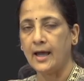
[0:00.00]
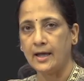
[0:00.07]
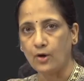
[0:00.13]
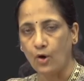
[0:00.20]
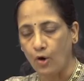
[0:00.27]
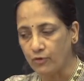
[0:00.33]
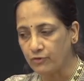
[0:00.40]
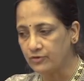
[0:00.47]
and
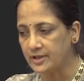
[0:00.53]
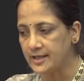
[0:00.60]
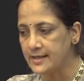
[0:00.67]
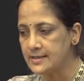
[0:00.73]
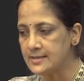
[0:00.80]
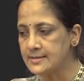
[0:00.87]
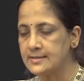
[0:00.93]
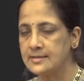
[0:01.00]
of
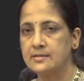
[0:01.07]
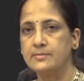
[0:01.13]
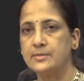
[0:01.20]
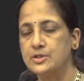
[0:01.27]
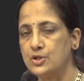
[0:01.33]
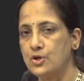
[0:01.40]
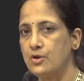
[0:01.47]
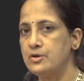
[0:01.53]
these the
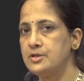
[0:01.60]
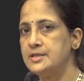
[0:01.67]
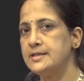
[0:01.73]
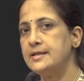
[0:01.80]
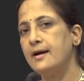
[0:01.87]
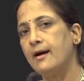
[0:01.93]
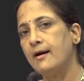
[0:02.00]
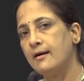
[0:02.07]

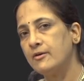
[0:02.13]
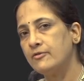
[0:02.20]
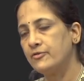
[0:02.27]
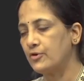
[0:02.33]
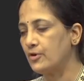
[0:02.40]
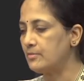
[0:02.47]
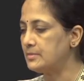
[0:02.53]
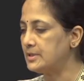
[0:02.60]
majority are
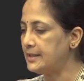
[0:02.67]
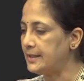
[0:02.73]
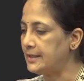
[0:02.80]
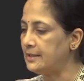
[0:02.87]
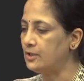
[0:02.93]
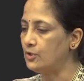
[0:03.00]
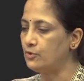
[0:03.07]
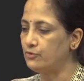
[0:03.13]
from the
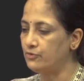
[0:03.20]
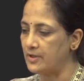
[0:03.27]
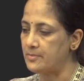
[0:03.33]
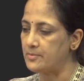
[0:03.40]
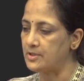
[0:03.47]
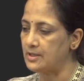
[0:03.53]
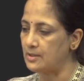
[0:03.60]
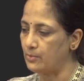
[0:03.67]

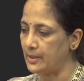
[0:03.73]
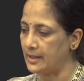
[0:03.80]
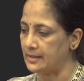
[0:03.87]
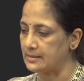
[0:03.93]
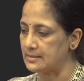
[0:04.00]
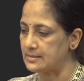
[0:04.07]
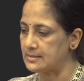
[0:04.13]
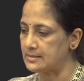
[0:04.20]
iliofemoral
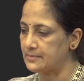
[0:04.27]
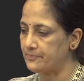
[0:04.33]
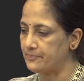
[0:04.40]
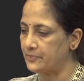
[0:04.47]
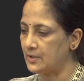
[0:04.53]
veins.